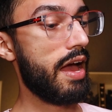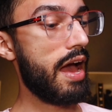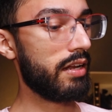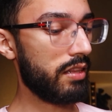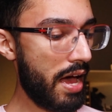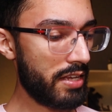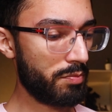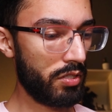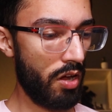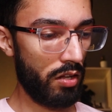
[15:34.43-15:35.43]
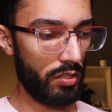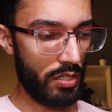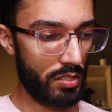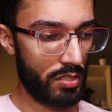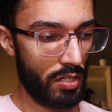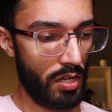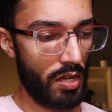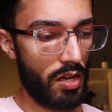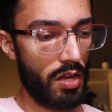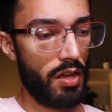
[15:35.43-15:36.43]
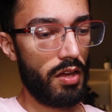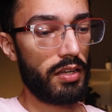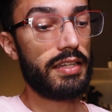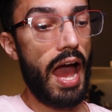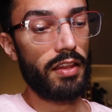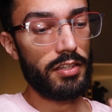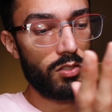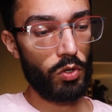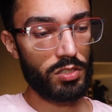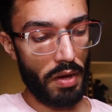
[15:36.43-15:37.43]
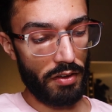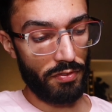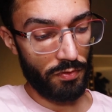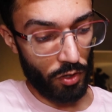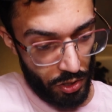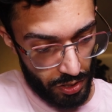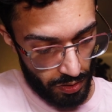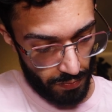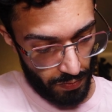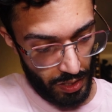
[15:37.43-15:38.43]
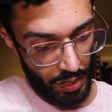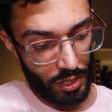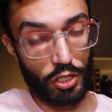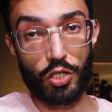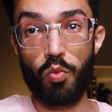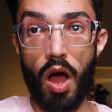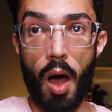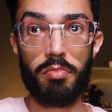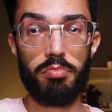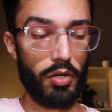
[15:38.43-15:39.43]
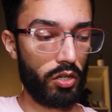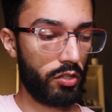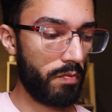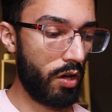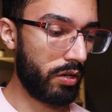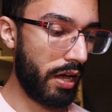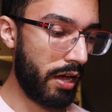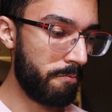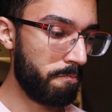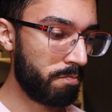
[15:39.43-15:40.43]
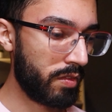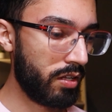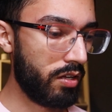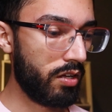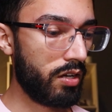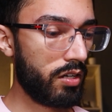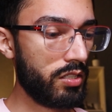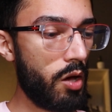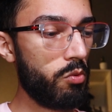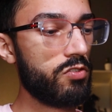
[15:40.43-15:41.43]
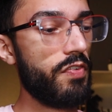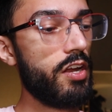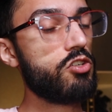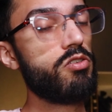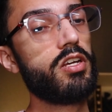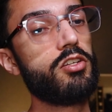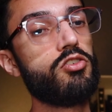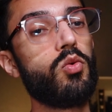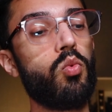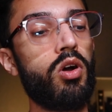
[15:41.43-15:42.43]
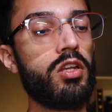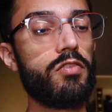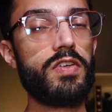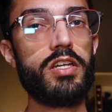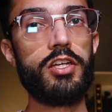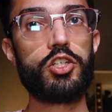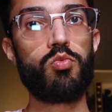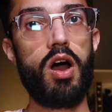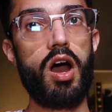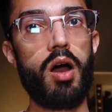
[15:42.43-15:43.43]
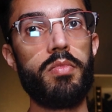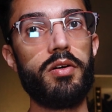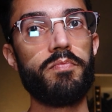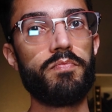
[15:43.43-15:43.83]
And last but not least, Gallant was my first V E Schwab book, okay? Because I was venturing into the world of V E Schwab,